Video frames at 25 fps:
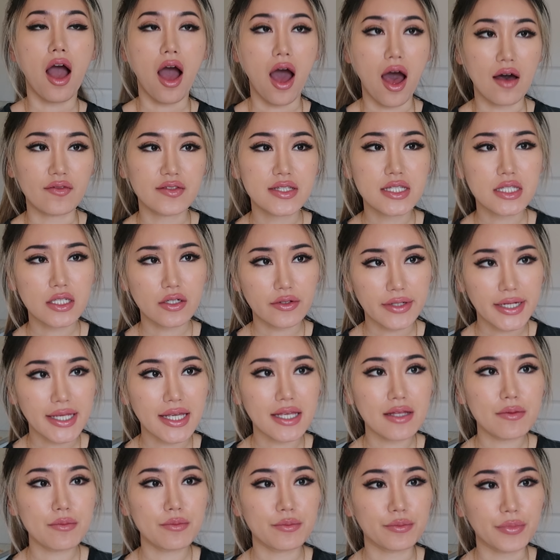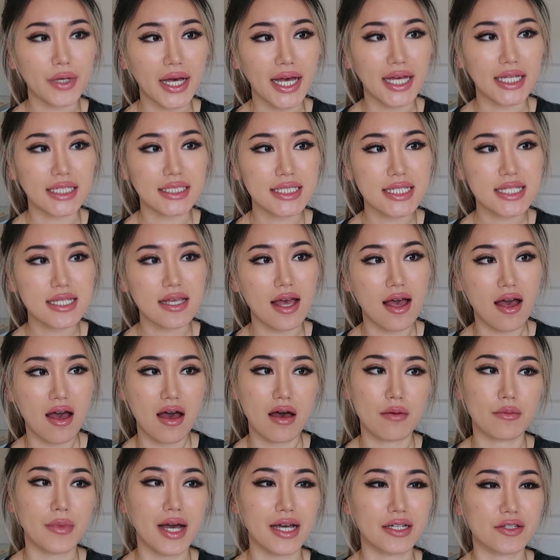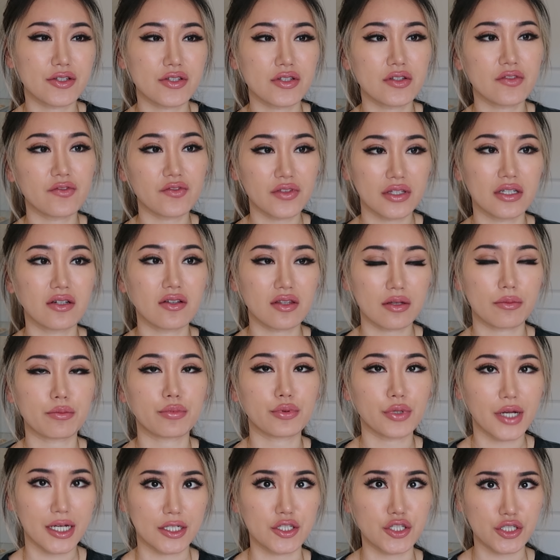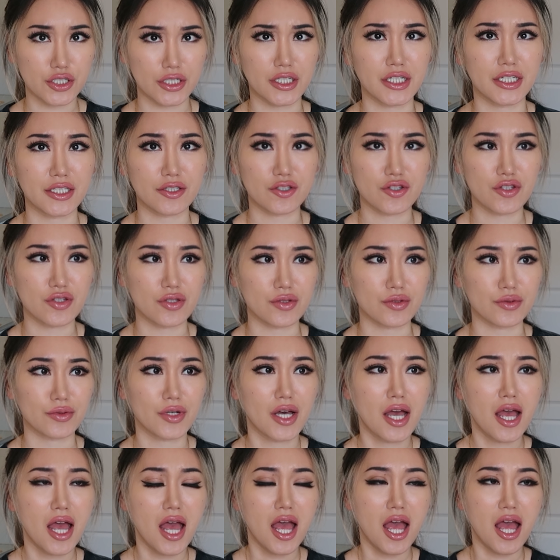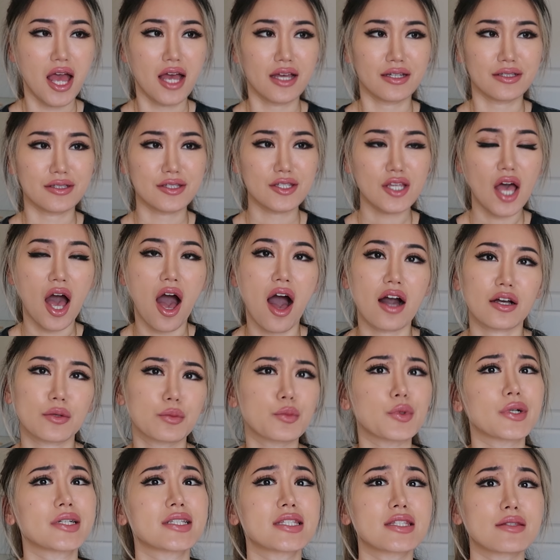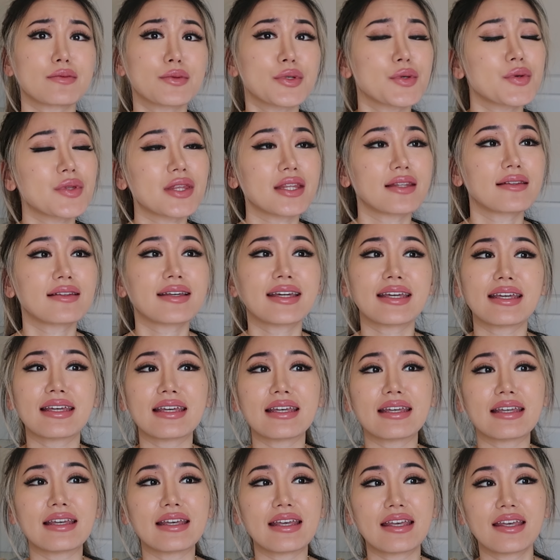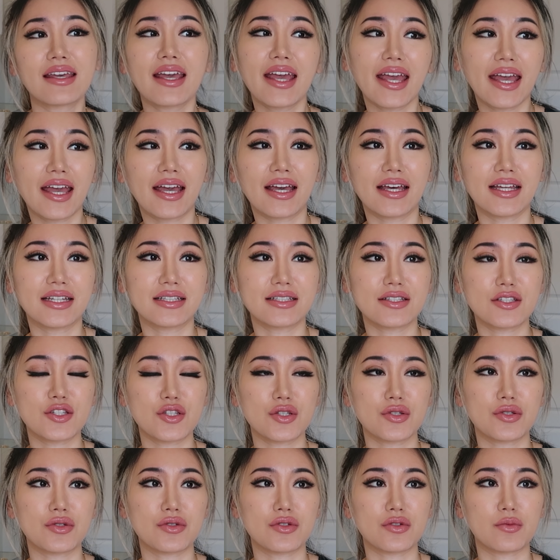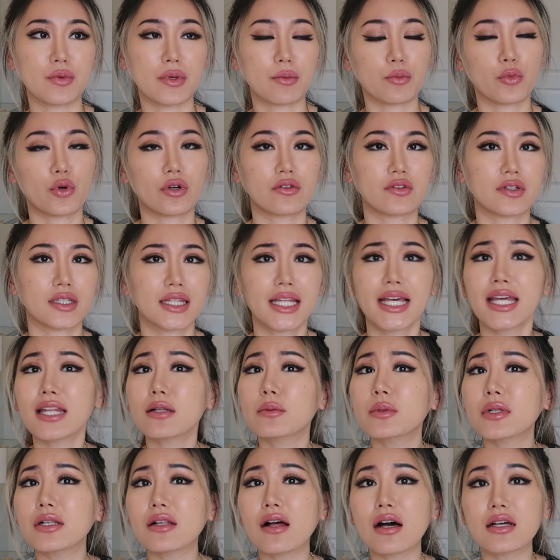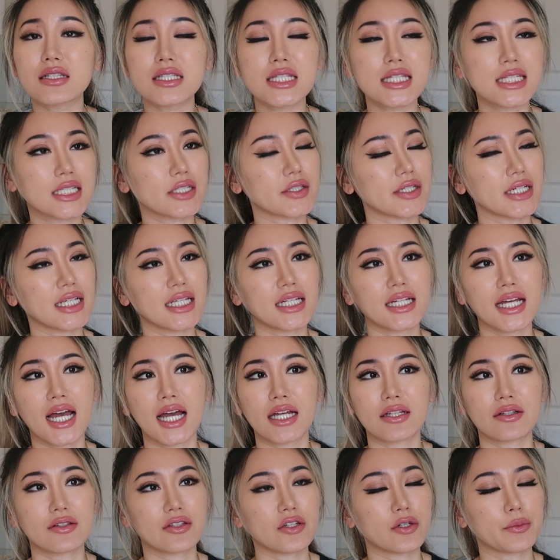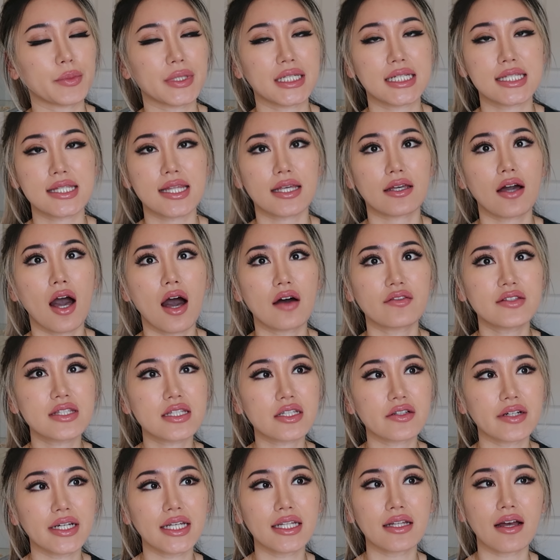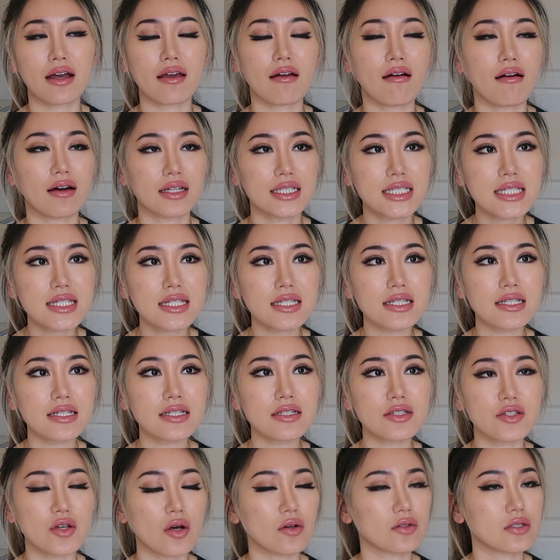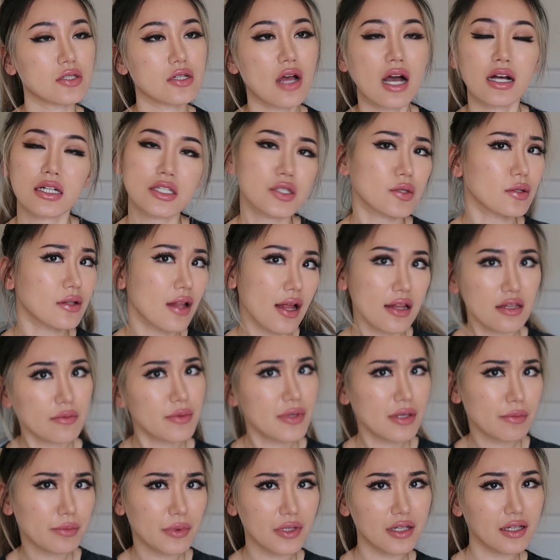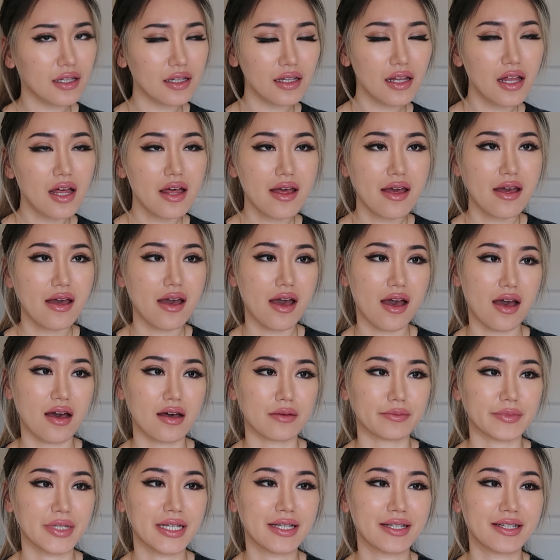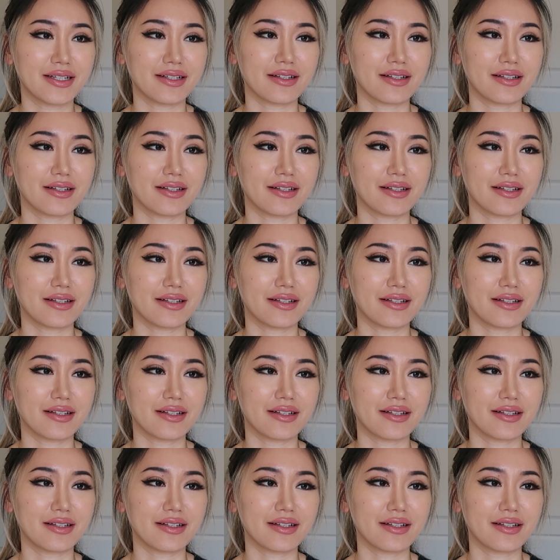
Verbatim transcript: off screen, but um, I do feel the pressure to talk more smoothly and to be more relatable on screen. I don't know because like off screen I honestly don't talk to a lot of people um,